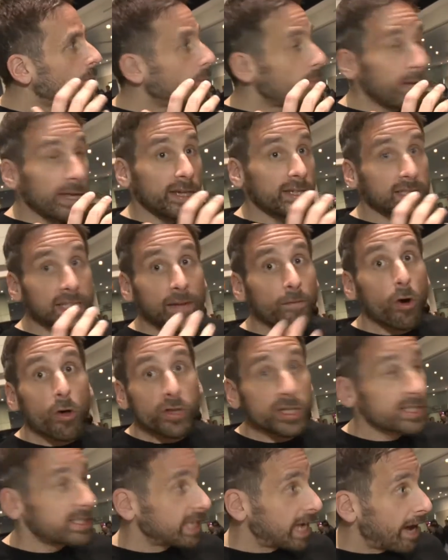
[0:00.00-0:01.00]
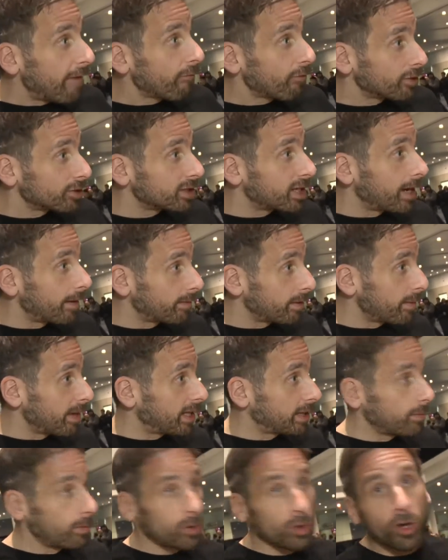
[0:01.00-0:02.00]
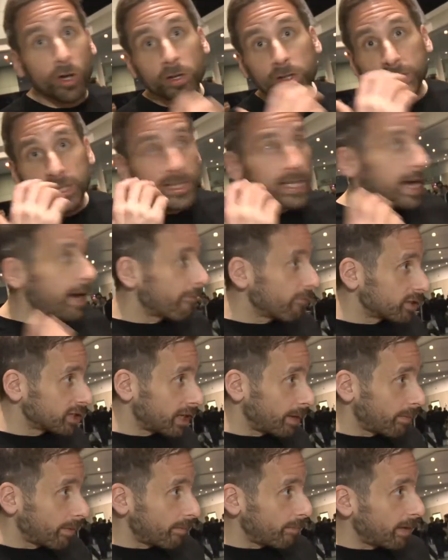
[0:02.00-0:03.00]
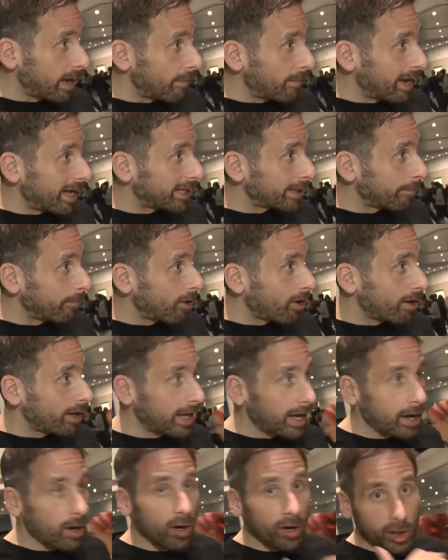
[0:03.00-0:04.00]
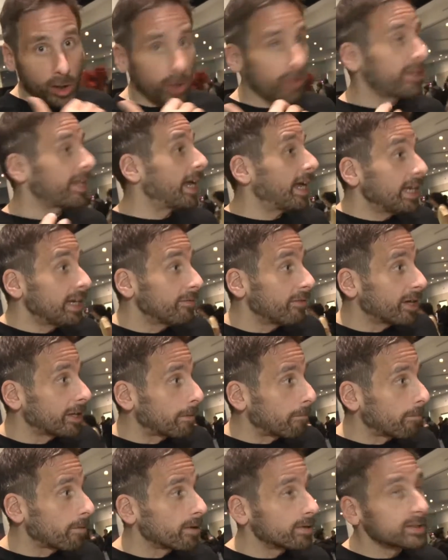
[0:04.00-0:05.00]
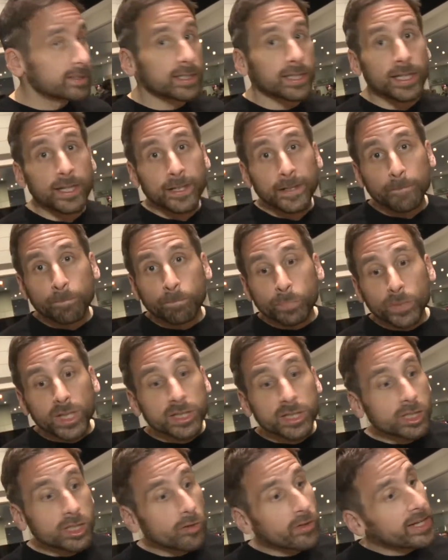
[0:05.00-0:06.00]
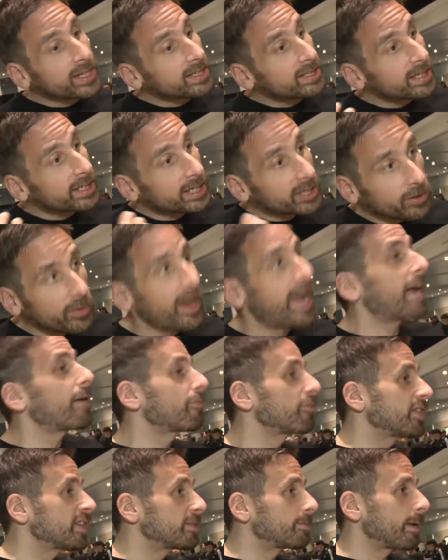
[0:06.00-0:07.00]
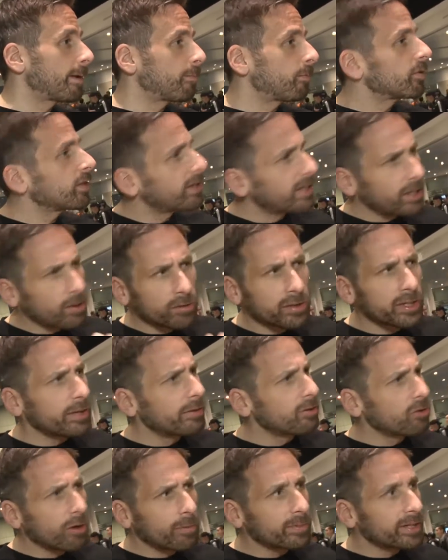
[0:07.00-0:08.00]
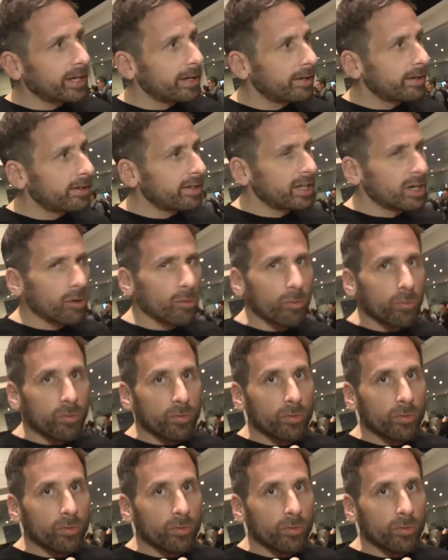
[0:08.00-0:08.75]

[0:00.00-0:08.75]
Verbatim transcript: we just have all the staffers come to man the booth. All the staffers come and, and man the party. All, all the game developers so they get to interact with these people that they only normally you know